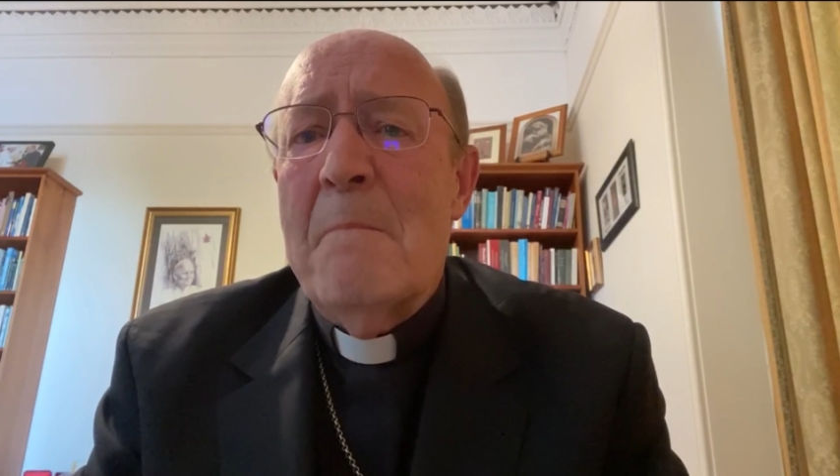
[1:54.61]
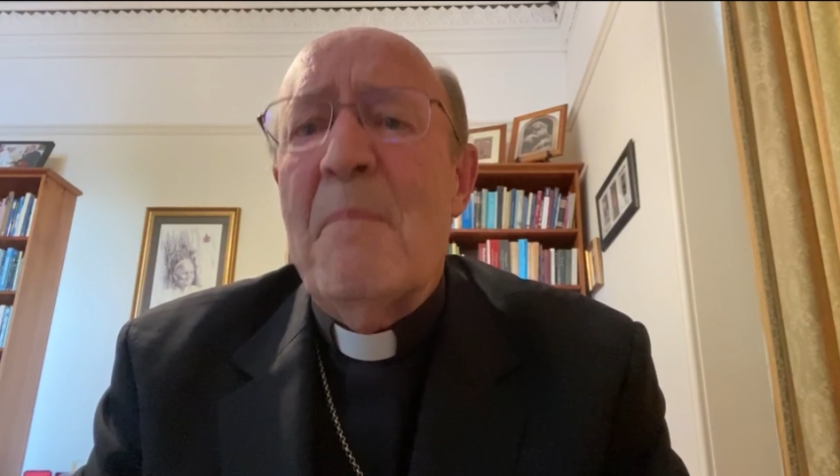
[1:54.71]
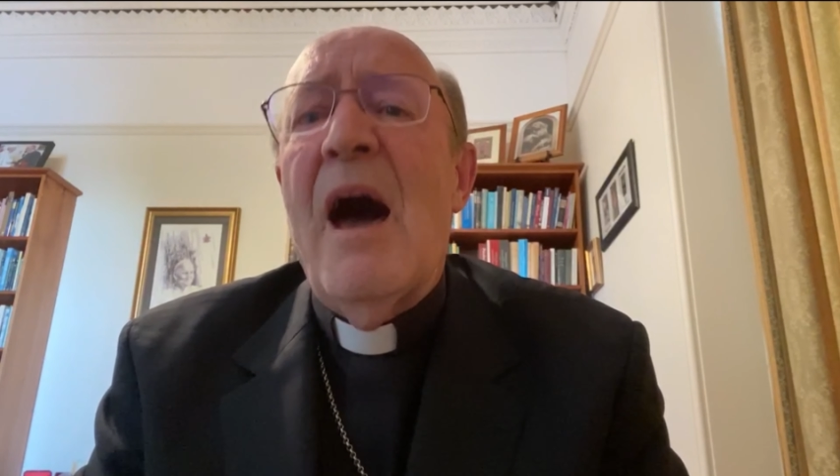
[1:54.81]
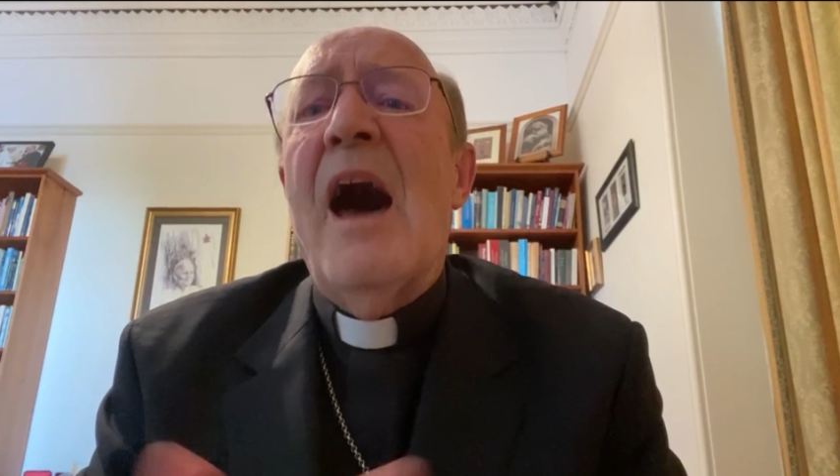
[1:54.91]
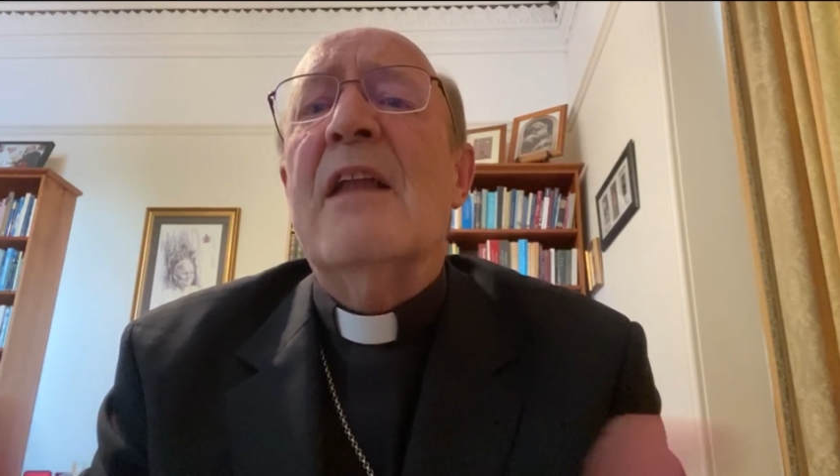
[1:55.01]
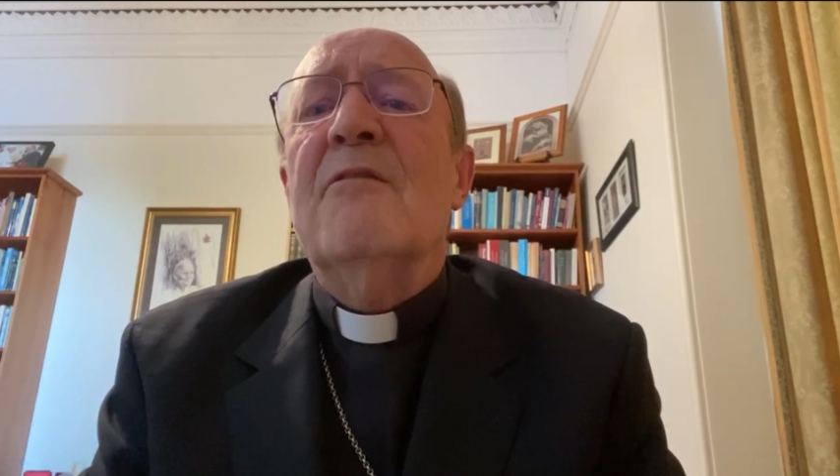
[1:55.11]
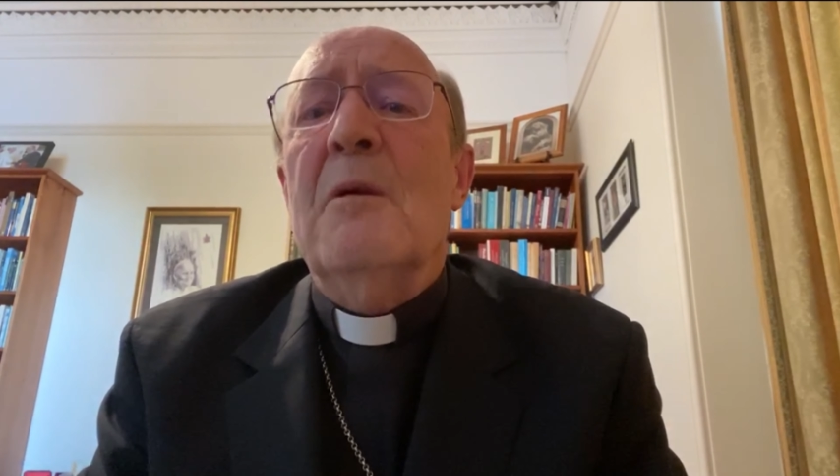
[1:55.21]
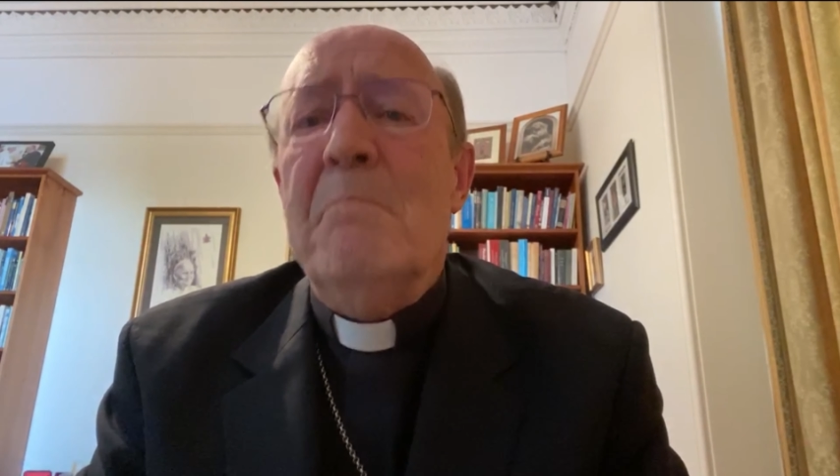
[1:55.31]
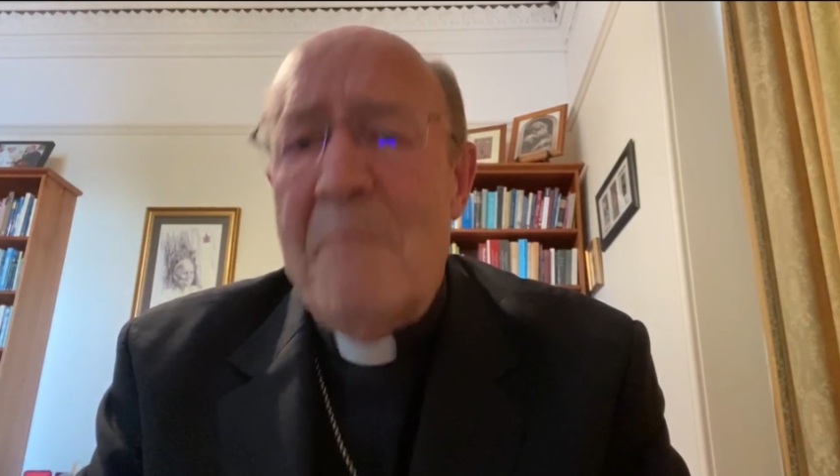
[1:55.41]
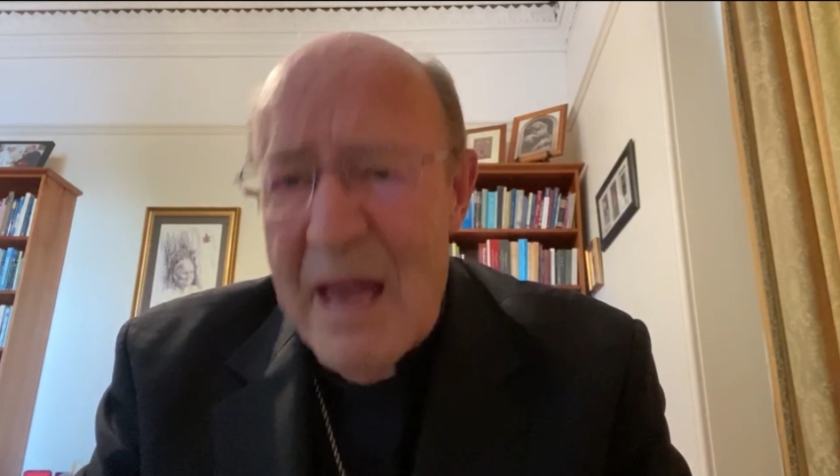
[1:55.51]
part of
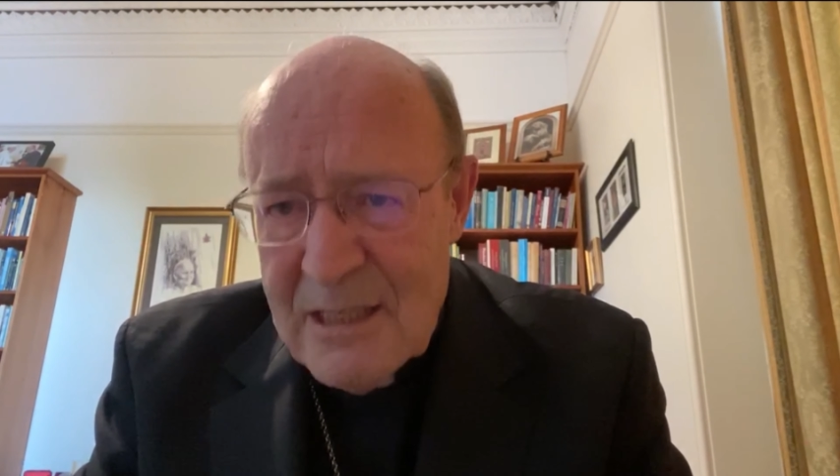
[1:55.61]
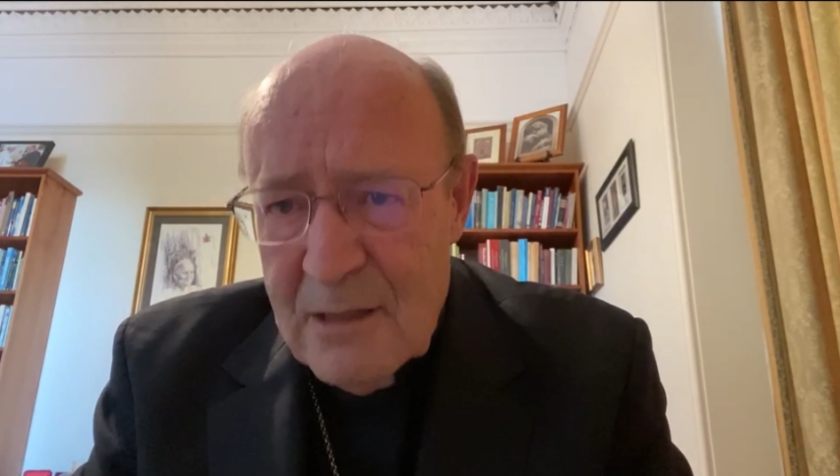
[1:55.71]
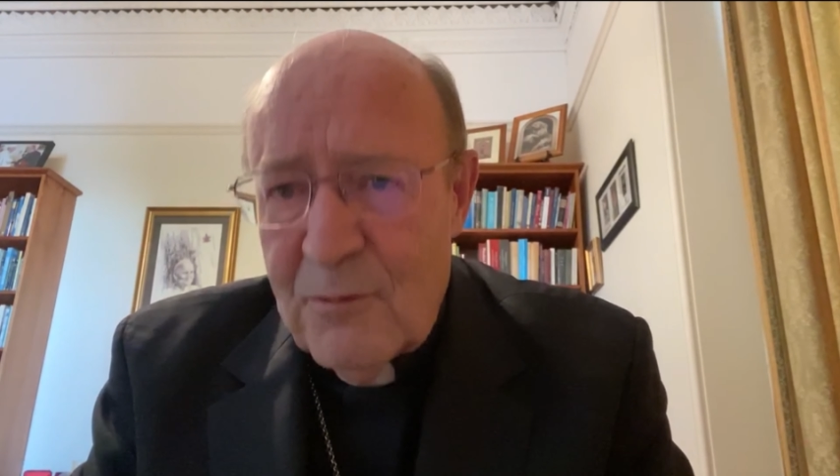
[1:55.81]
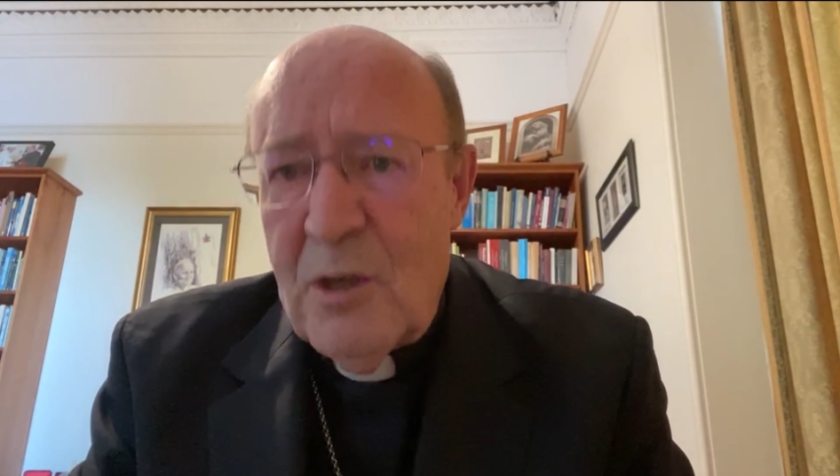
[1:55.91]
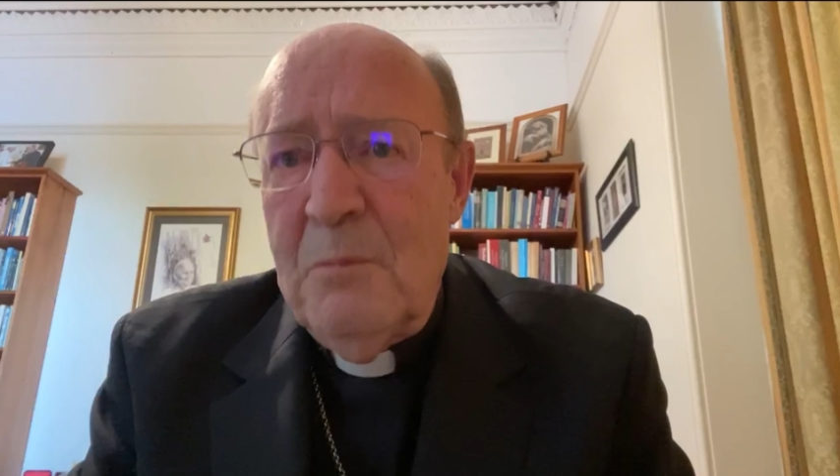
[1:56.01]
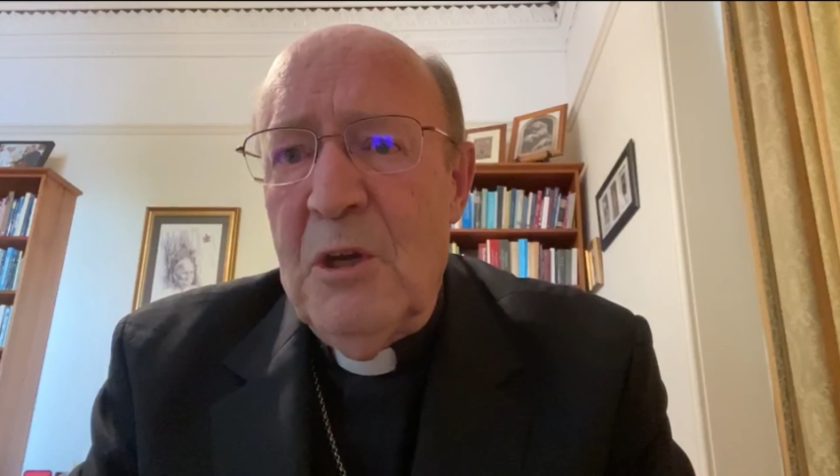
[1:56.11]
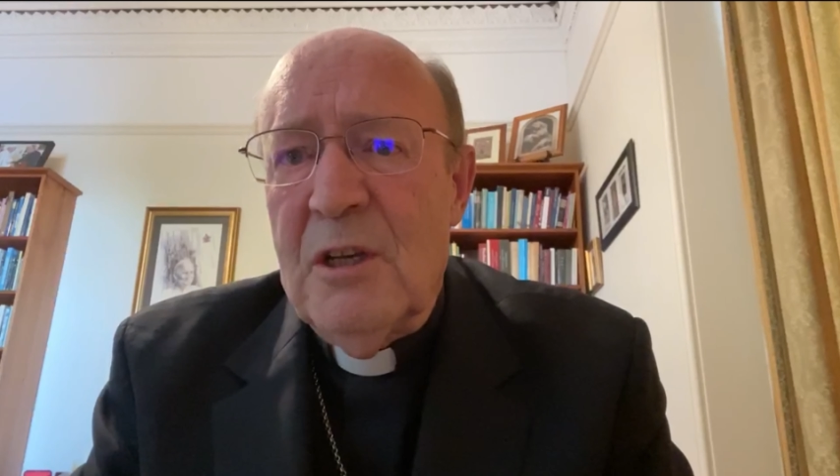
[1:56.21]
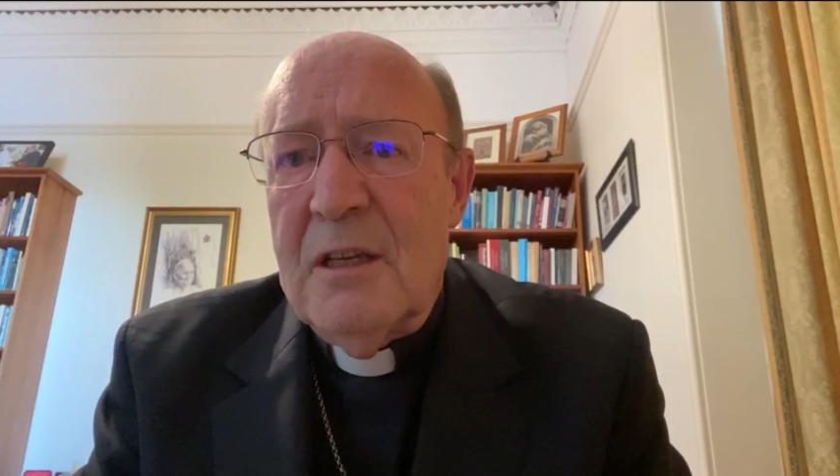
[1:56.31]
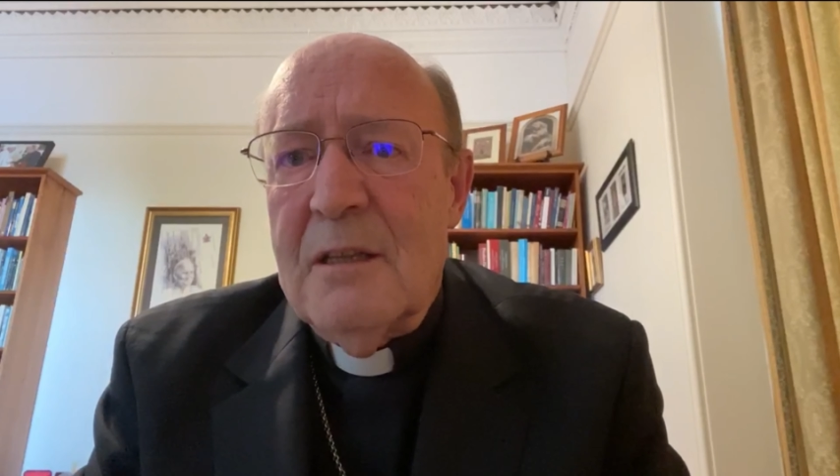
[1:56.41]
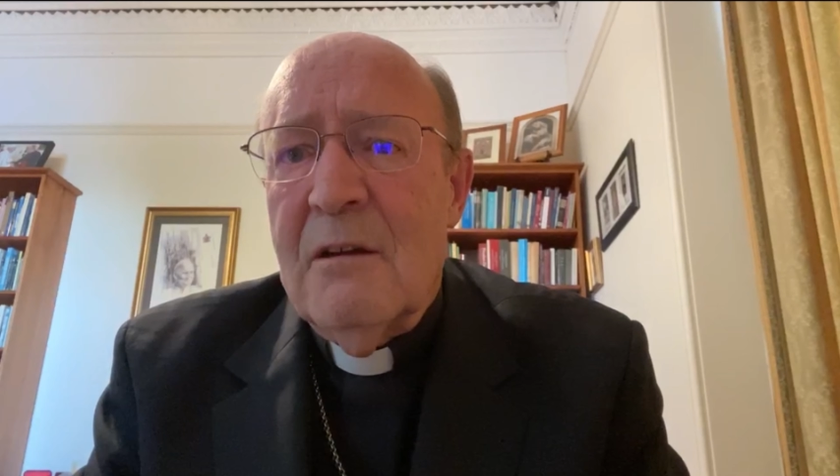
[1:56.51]
the massive
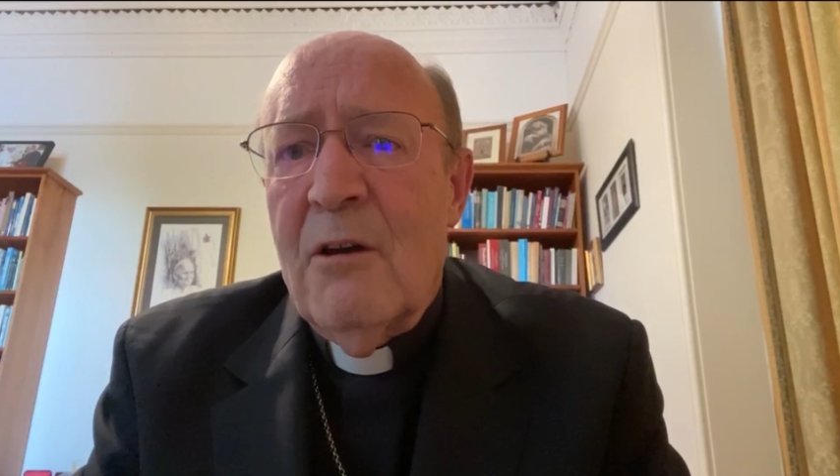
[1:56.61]
community uh,